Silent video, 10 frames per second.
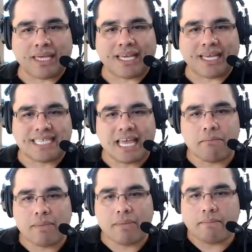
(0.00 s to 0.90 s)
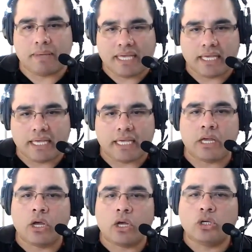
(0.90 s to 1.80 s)
because they may
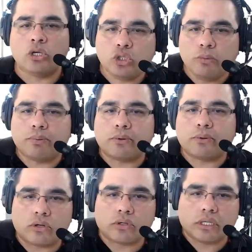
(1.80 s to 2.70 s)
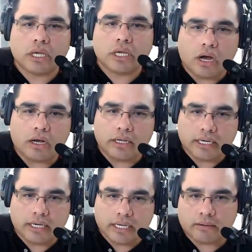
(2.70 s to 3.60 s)
be super early
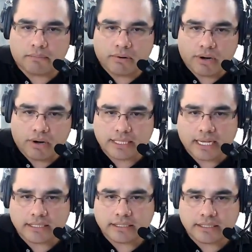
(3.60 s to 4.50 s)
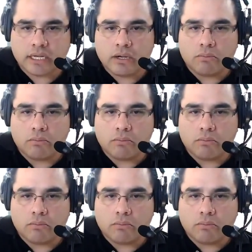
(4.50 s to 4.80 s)
on in their process,